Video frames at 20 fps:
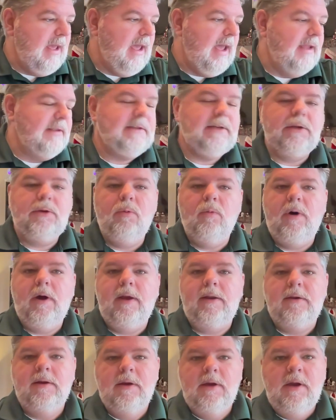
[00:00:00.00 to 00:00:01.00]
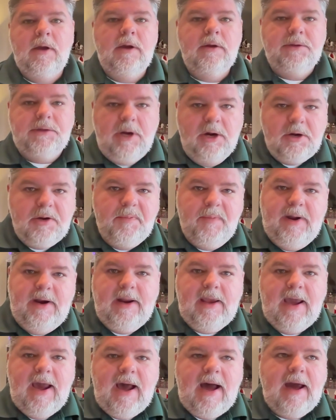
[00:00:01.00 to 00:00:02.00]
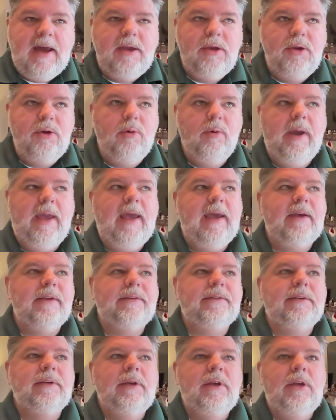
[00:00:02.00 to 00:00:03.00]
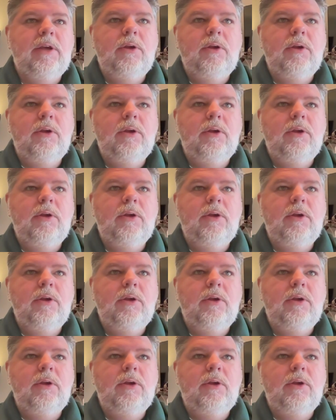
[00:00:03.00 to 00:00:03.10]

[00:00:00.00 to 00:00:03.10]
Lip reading: I tell you what, talking about a guy who has